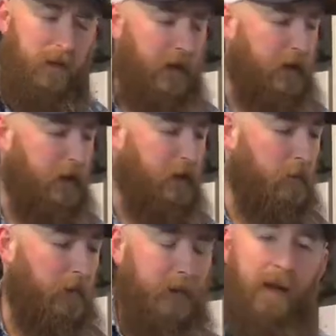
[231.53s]
And it
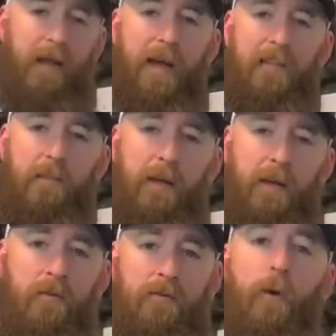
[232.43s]
beat the hell out of
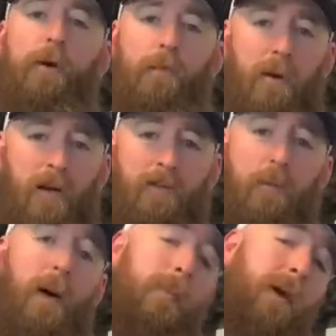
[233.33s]
spending $400 for
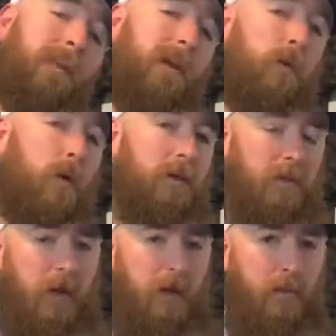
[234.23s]
a backpack that I
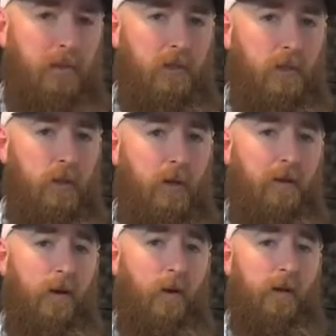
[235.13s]
wasn't 100% sure
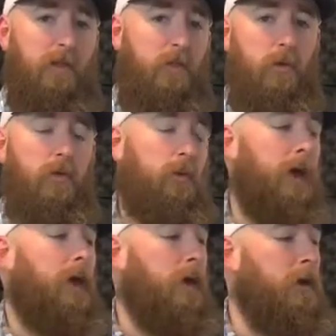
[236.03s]
if I wanted to switch
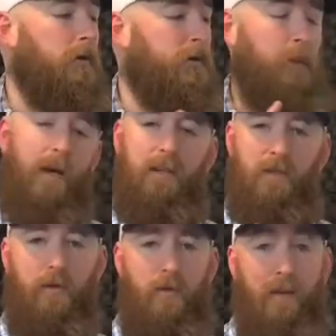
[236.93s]
away from the
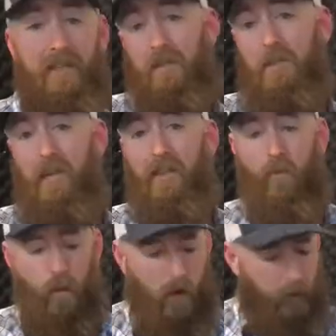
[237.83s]
external, because there was nothing
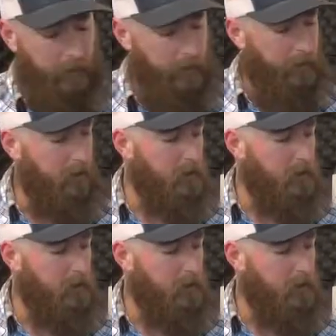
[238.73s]
wrong with it.